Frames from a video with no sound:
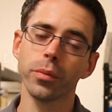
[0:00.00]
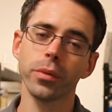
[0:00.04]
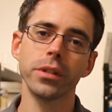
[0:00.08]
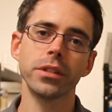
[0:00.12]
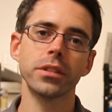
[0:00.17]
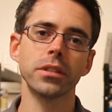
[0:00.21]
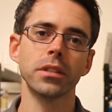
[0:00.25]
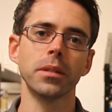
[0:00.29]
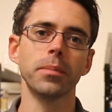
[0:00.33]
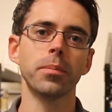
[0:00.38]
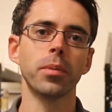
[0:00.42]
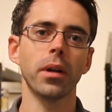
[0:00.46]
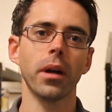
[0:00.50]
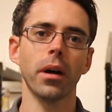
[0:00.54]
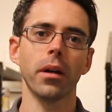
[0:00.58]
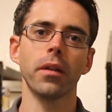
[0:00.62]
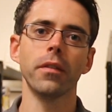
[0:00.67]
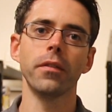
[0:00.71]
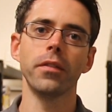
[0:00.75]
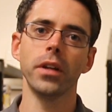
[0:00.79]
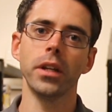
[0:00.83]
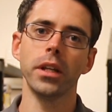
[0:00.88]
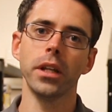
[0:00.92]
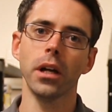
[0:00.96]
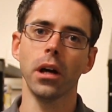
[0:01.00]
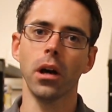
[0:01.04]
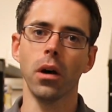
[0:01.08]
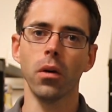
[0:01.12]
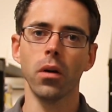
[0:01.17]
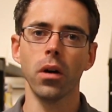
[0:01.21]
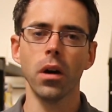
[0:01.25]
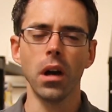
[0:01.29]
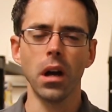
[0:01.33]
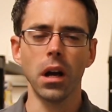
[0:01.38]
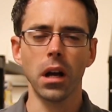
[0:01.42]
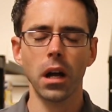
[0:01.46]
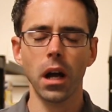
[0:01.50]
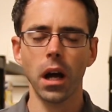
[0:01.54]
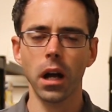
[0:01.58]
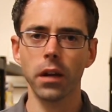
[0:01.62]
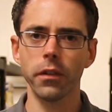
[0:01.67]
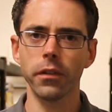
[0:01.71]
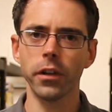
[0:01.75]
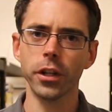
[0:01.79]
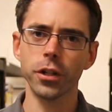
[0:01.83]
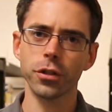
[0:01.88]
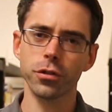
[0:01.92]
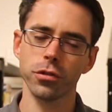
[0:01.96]
recently put out a video kind
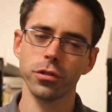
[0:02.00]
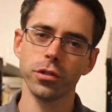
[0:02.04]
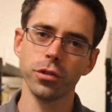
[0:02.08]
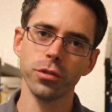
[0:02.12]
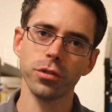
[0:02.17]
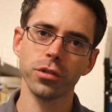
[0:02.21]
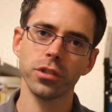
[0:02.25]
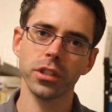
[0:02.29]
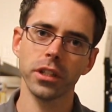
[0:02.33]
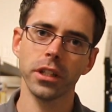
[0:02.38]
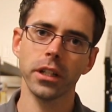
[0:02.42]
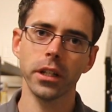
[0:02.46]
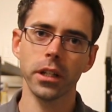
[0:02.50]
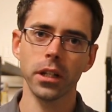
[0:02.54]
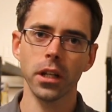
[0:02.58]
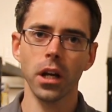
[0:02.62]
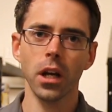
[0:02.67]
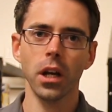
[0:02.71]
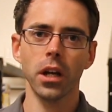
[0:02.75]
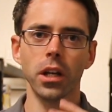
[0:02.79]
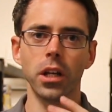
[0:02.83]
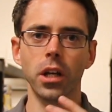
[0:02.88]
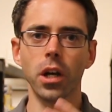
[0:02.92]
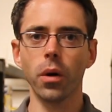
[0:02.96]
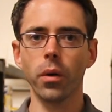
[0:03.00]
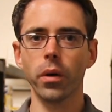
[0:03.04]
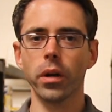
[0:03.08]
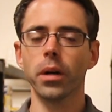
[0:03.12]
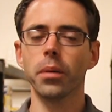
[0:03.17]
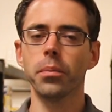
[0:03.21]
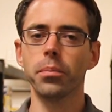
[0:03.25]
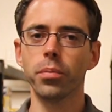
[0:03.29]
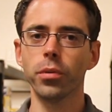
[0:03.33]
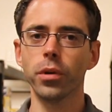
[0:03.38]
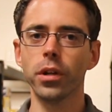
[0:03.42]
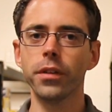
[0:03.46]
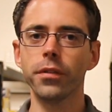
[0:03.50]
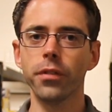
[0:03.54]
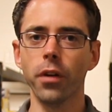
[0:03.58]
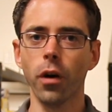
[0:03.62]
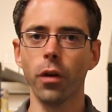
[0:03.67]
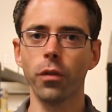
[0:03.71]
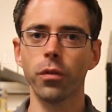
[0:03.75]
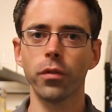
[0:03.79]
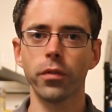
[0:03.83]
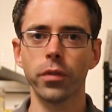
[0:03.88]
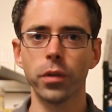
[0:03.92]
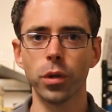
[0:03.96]
of introducing it, going a brief
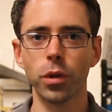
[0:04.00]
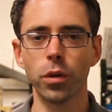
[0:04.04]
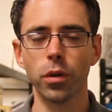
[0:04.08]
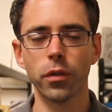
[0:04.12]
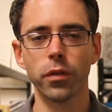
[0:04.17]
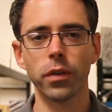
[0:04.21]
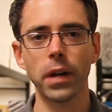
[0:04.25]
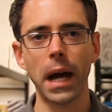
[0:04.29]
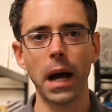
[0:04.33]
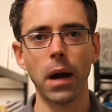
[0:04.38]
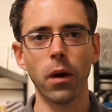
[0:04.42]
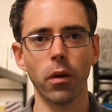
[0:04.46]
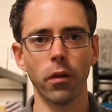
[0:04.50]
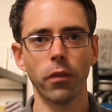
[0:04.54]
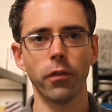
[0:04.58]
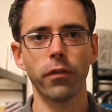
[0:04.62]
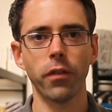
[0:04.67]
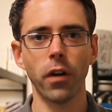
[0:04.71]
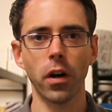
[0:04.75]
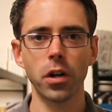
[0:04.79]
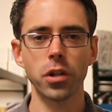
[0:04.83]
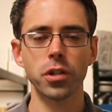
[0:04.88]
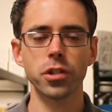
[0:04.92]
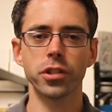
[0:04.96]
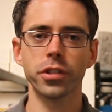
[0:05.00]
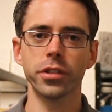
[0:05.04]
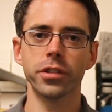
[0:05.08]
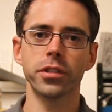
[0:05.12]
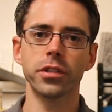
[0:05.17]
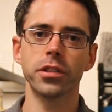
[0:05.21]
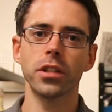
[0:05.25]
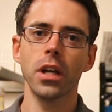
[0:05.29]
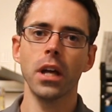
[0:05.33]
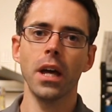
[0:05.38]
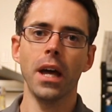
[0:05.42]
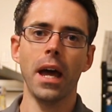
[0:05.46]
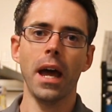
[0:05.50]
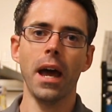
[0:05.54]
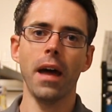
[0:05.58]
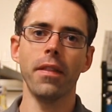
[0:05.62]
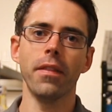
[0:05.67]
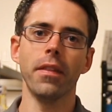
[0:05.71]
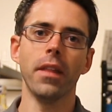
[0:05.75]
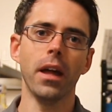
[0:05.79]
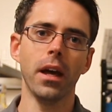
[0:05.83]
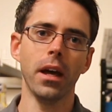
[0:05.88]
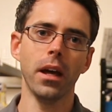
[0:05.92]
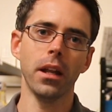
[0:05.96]
overview of how it functions,
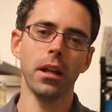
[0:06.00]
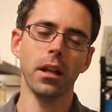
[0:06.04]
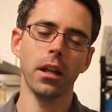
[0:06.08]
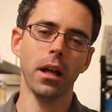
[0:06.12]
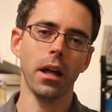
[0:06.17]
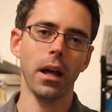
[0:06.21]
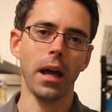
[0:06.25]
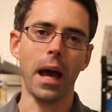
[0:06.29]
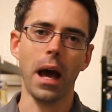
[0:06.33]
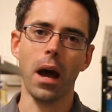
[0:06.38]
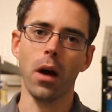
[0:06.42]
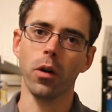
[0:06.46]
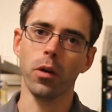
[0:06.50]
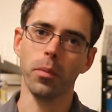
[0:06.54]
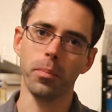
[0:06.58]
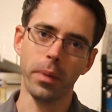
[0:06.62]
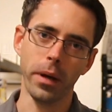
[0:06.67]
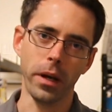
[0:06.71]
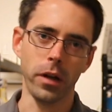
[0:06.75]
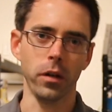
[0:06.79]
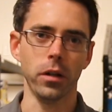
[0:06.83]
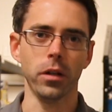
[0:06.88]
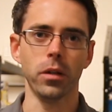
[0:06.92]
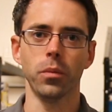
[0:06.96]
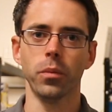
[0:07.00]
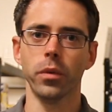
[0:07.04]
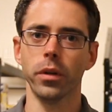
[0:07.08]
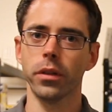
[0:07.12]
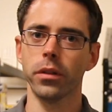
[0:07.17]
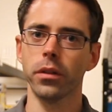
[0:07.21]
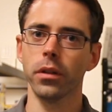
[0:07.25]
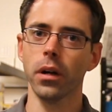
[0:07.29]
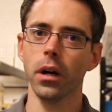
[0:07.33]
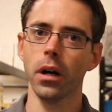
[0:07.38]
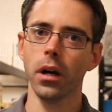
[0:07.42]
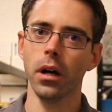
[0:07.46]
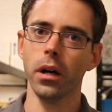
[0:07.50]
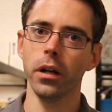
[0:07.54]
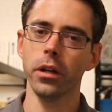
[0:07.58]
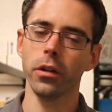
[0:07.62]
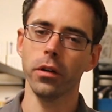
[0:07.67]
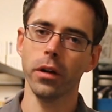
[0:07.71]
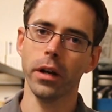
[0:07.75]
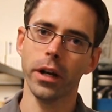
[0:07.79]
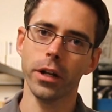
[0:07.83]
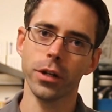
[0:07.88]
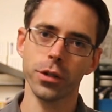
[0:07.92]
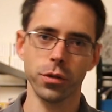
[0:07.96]
and then how to pair it with
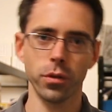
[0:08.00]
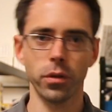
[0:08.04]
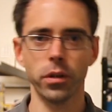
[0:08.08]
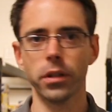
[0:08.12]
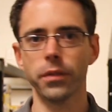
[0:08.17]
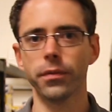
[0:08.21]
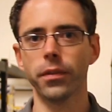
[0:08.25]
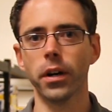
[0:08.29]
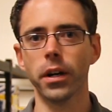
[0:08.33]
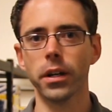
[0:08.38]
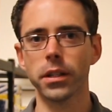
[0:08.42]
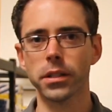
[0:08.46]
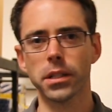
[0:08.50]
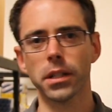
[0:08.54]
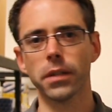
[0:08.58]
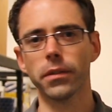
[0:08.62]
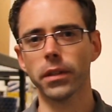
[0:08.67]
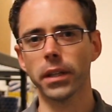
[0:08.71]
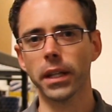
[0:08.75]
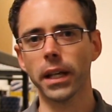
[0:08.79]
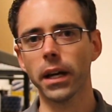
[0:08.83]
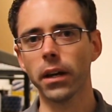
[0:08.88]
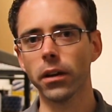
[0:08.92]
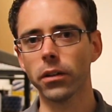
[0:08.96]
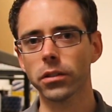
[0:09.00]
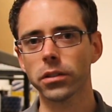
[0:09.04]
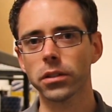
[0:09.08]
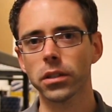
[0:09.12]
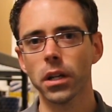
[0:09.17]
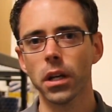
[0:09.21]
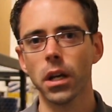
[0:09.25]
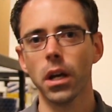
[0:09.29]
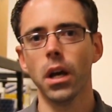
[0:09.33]
your Android device and everything else.